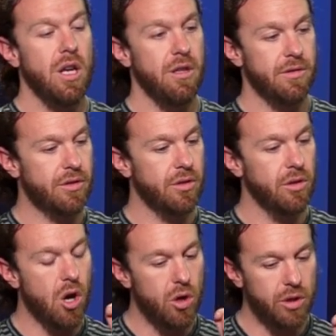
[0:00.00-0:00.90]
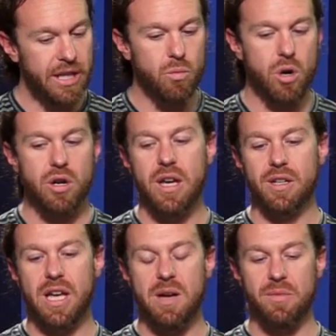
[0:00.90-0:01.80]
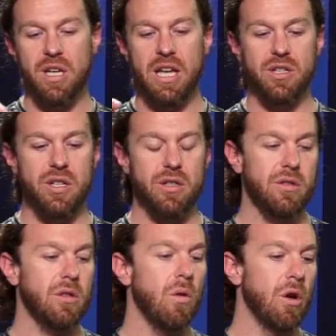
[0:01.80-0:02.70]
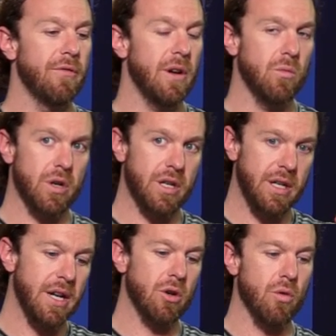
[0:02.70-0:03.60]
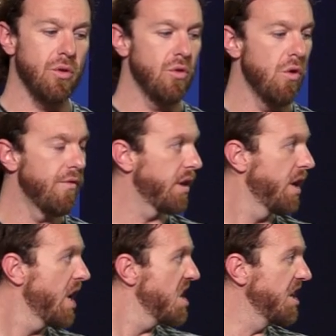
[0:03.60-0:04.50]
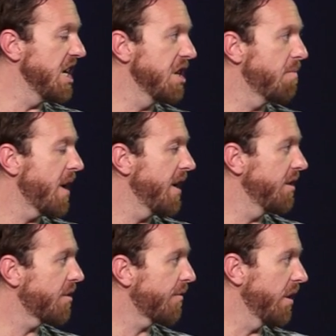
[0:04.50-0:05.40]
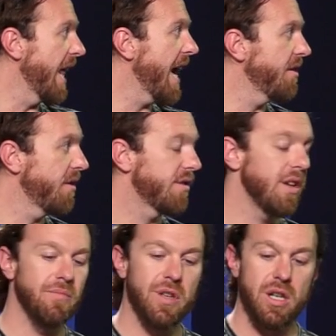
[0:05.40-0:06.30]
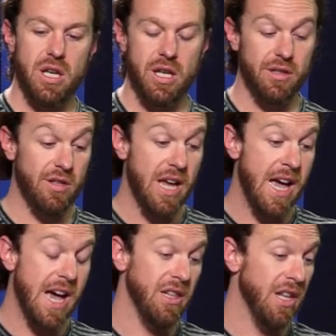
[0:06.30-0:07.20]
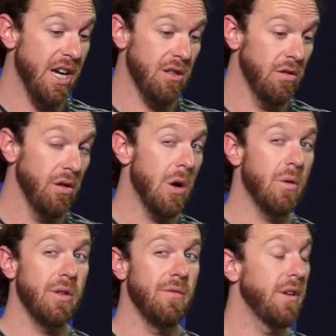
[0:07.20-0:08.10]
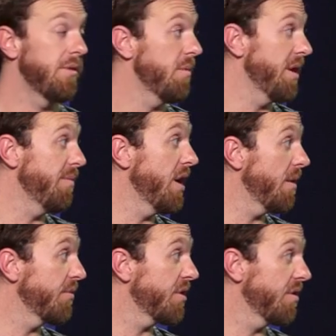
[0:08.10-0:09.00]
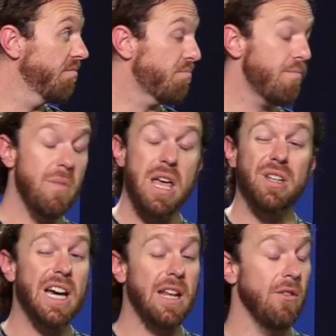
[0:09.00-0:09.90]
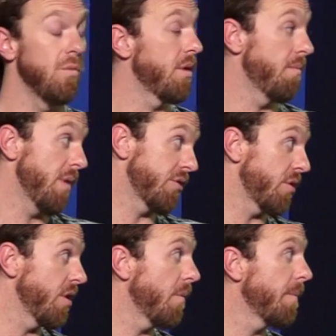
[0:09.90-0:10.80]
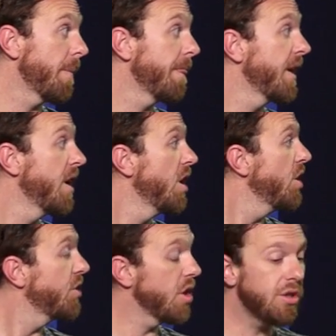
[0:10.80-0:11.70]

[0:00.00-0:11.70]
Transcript: and slowly work on combinations. Or if I'm working on a groove, a independence for Latin or something, it is at like lower than 50 BPMs. Mm, yeah. Maybe not even with a metronome. Just super slow, get